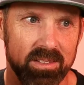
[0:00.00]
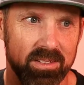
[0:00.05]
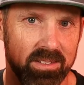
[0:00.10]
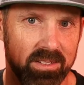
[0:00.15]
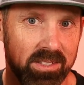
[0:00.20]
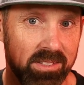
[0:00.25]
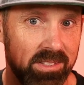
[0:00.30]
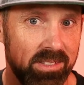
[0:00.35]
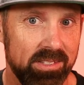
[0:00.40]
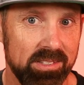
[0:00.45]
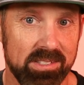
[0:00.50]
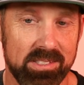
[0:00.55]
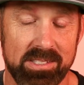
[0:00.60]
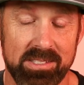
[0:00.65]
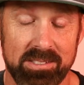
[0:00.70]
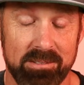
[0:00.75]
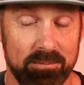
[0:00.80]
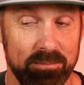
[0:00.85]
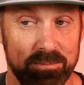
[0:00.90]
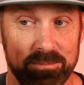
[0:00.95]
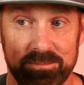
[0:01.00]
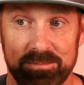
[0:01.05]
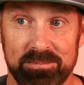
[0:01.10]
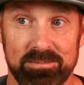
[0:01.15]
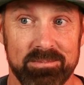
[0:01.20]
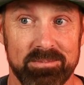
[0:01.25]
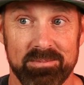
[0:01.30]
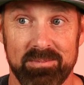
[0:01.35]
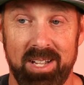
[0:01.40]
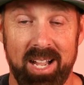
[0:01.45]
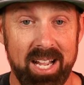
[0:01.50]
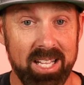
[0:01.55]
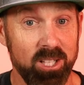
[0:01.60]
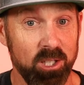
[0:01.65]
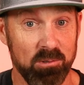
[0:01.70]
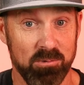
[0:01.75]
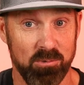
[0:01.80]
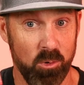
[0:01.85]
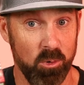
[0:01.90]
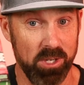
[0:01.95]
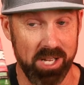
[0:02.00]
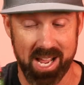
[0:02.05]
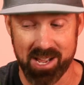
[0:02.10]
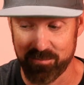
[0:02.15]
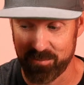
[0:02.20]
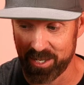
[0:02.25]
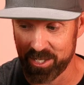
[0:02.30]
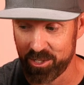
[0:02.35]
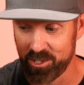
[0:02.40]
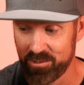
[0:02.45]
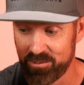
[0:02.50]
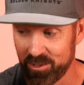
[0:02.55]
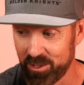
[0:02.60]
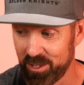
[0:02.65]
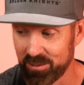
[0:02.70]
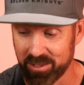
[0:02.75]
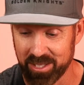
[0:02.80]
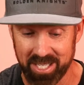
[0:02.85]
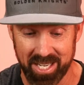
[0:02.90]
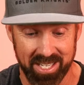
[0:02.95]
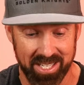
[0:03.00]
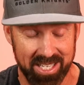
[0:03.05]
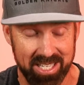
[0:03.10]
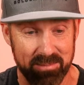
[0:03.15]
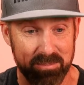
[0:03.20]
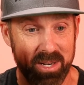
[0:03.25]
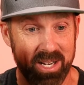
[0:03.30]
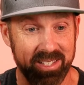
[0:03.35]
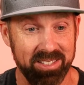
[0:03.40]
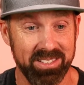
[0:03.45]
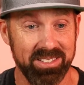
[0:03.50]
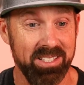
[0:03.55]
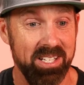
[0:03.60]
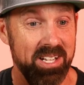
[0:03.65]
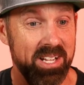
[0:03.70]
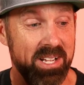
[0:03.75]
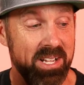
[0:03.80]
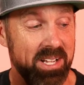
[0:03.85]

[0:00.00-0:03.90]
This is, I look forward to having my G Fuel every day, and I'm kind of